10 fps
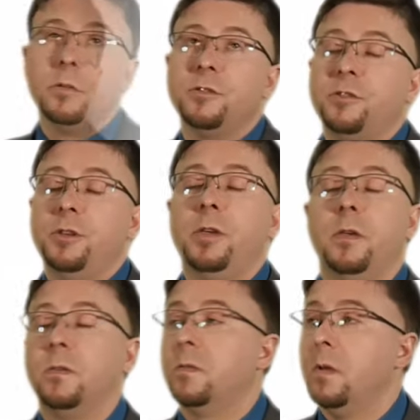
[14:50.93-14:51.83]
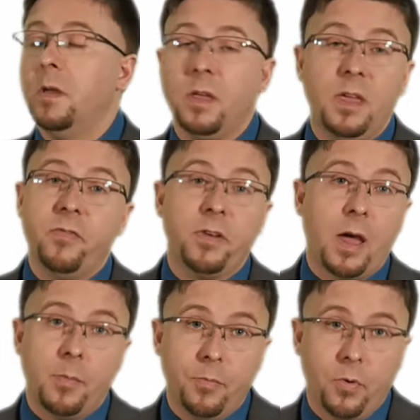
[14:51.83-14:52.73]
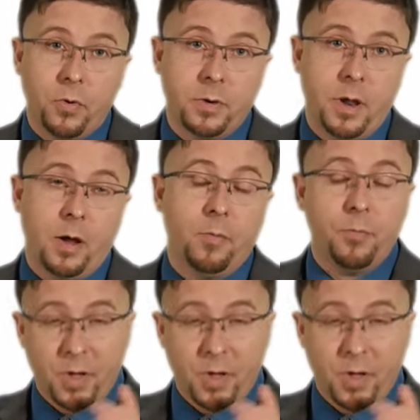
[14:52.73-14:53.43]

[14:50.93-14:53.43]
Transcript: Jeez, Even I'm bored now,